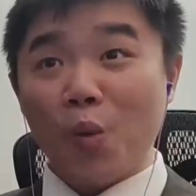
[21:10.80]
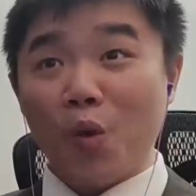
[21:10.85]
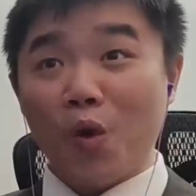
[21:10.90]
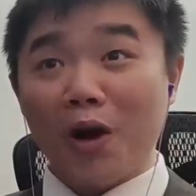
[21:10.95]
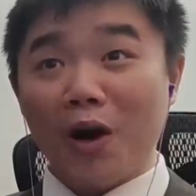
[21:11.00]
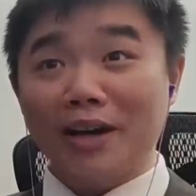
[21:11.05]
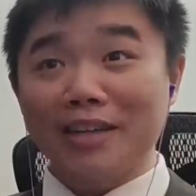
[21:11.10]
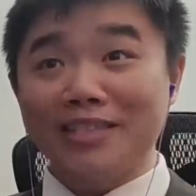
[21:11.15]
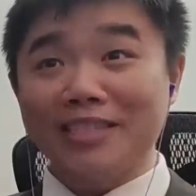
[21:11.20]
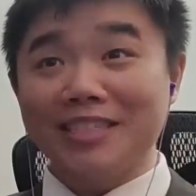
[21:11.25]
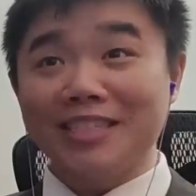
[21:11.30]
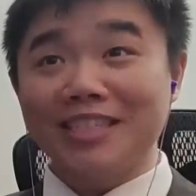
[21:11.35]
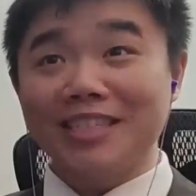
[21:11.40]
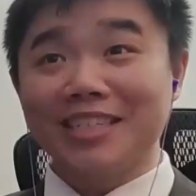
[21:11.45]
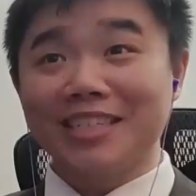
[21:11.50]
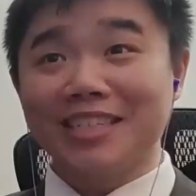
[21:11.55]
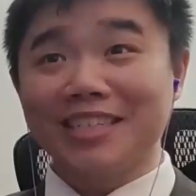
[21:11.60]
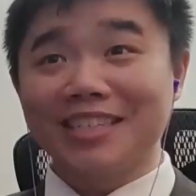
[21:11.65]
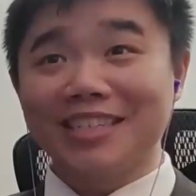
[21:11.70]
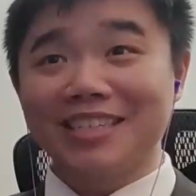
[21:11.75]
What?
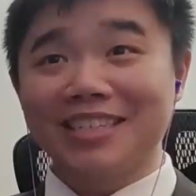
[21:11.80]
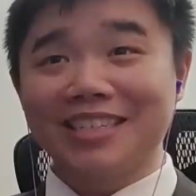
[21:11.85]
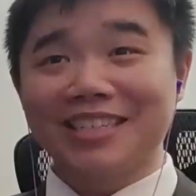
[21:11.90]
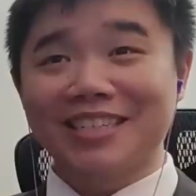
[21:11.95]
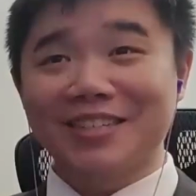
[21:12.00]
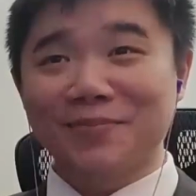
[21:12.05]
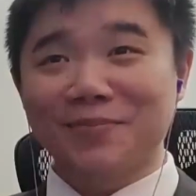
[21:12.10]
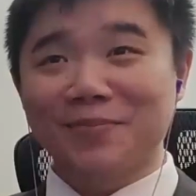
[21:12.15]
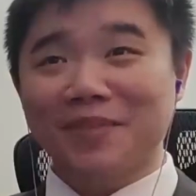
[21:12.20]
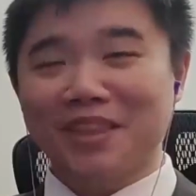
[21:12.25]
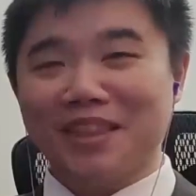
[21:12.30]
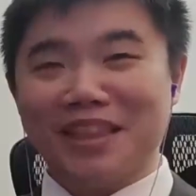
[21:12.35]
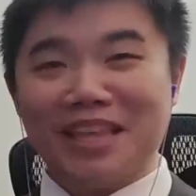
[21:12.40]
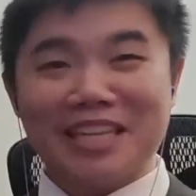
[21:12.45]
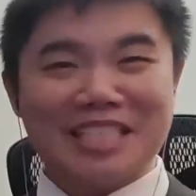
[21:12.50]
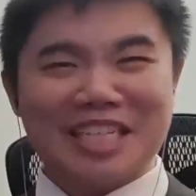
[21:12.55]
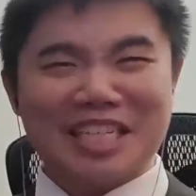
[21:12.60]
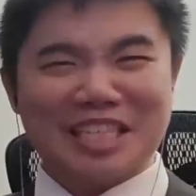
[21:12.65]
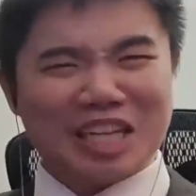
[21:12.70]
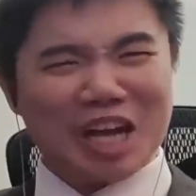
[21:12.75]

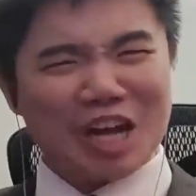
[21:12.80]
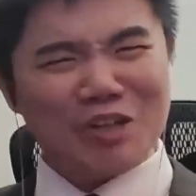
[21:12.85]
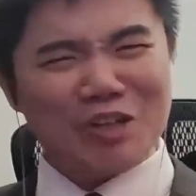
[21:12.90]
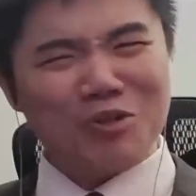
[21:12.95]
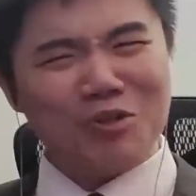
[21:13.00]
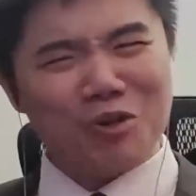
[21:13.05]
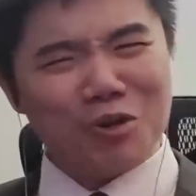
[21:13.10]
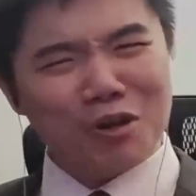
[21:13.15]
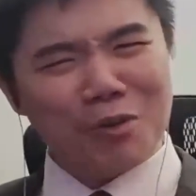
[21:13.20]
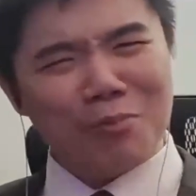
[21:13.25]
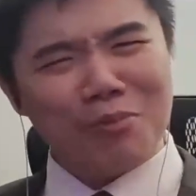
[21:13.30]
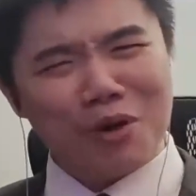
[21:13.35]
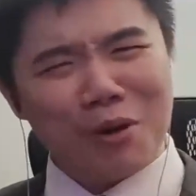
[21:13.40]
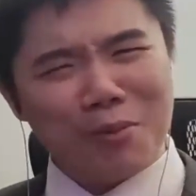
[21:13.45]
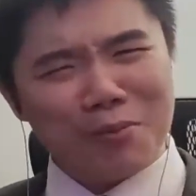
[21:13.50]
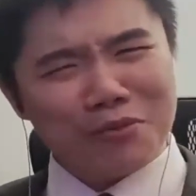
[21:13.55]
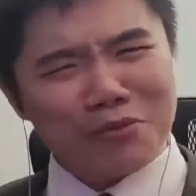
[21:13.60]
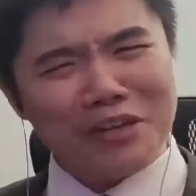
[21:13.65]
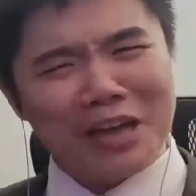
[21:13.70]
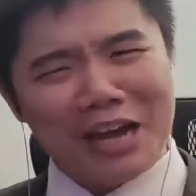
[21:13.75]
This is cultural
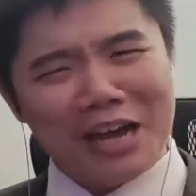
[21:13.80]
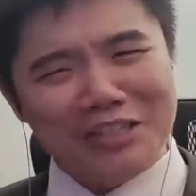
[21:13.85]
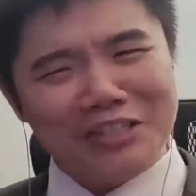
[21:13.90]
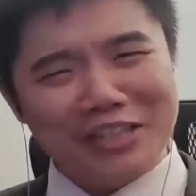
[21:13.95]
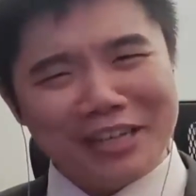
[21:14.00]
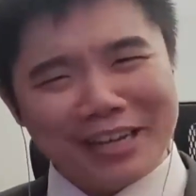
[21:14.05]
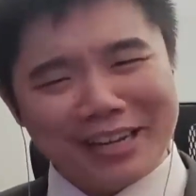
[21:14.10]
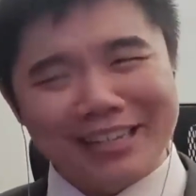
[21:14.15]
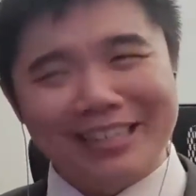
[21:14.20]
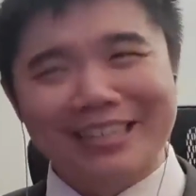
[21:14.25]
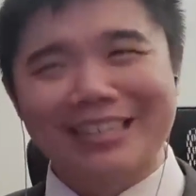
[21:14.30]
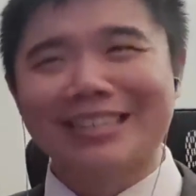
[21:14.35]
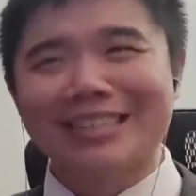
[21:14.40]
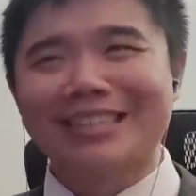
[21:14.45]
appropriation!